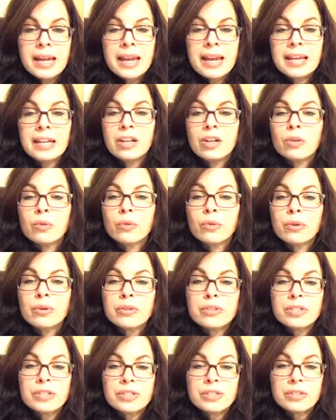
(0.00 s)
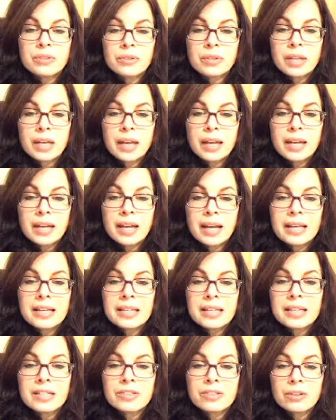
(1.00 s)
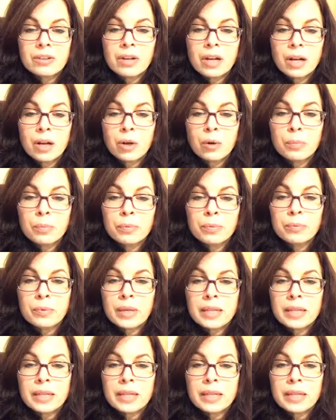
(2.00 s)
And in order to do that, I need your help.